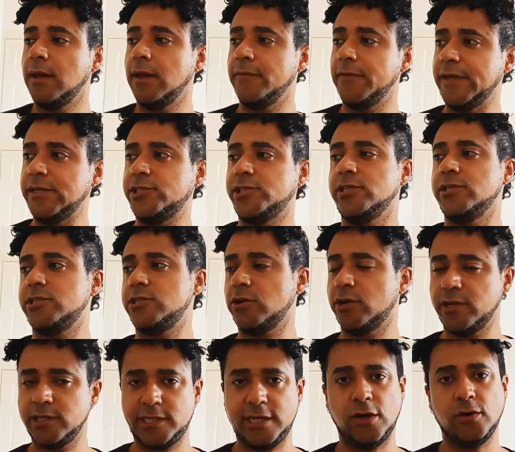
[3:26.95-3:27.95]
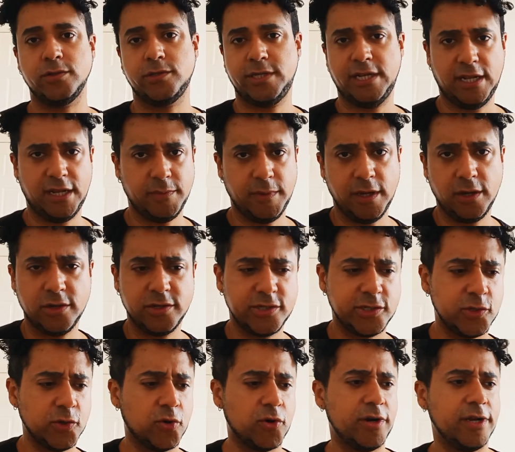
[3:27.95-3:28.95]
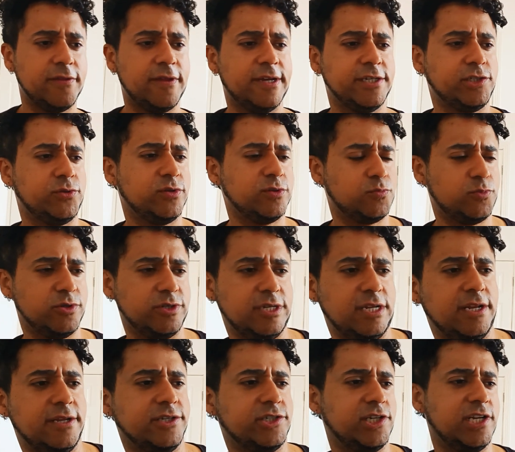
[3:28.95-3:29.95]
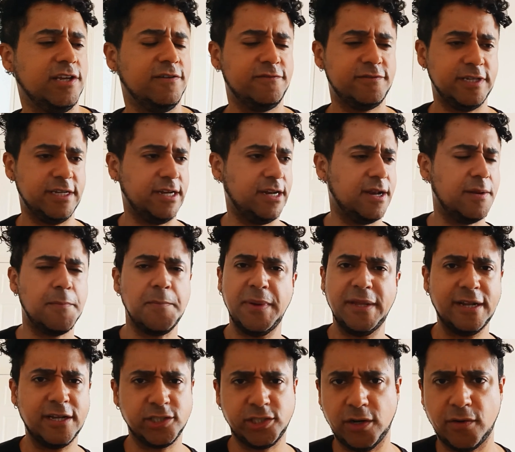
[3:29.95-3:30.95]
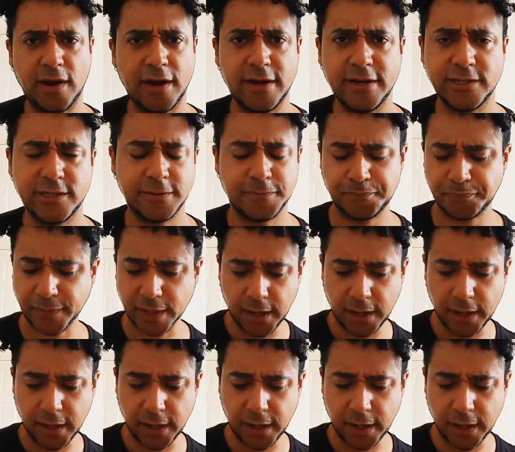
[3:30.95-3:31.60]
And then she started telling me her story, that she was Brazilian, she lived in Minas Gerais,